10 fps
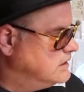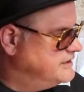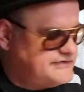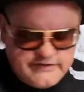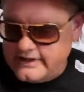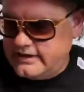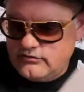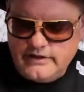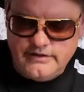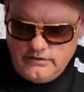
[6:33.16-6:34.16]
It sat
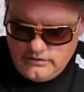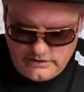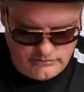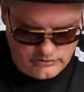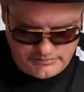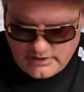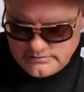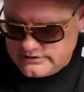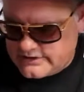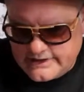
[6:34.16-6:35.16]
around and then was
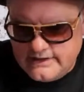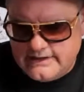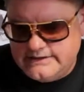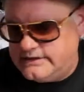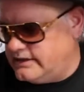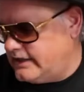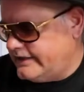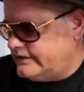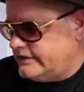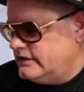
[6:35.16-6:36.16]
published like in
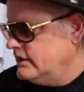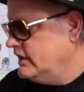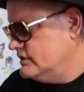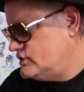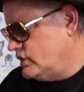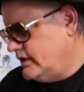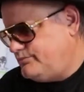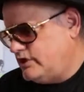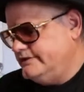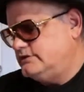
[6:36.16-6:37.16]
1990. So I
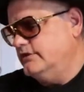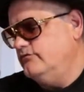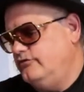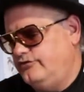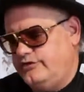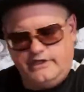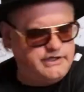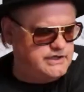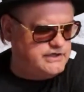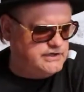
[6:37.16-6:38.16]
priced it
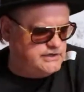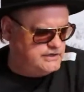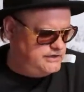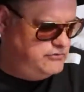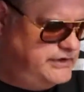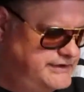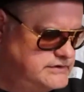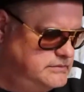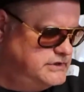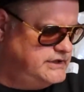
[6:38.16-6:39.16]
very
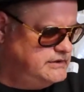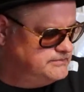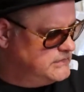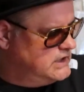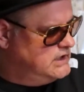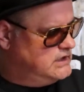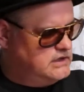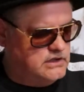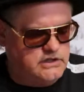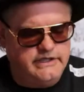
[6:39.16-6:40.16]
reasonably.
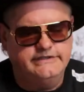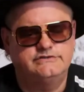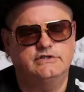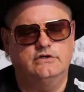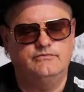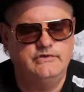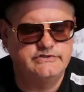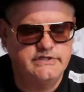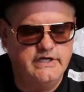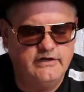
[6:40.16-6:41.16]
All right, so
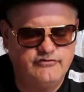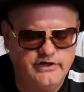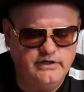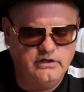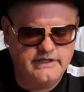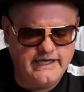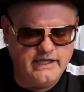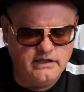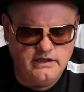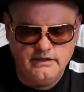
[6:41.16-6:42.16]
this is an Alfredo
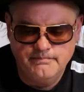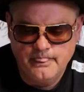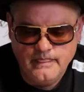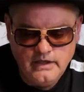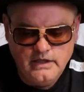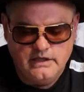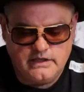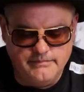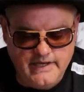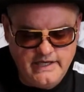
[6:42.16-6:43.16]
Alcala
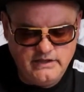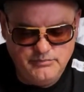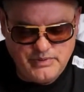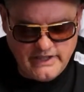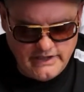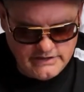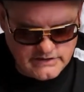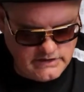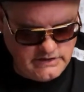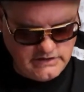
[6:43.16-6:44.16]
Commandy
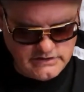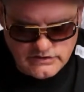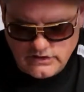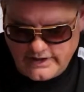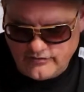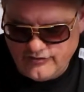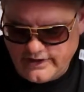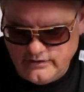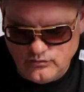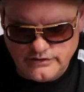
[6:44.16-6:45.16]
page, and he's like
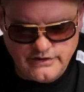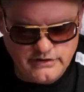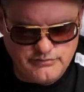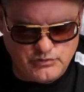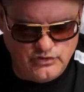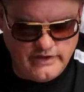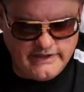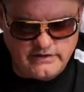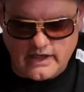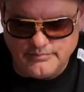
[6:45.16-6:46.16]
fighting with his
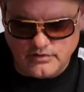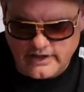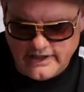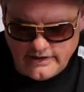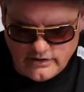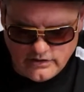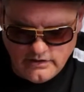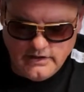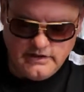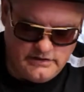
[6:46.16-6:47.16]
brunette
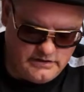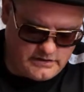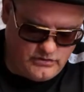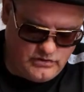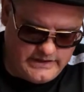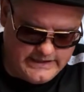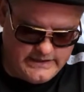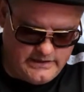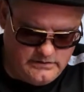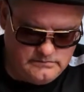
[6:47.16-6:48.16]
doppelganger. They're going
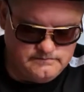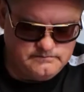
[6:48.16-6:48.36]
at it.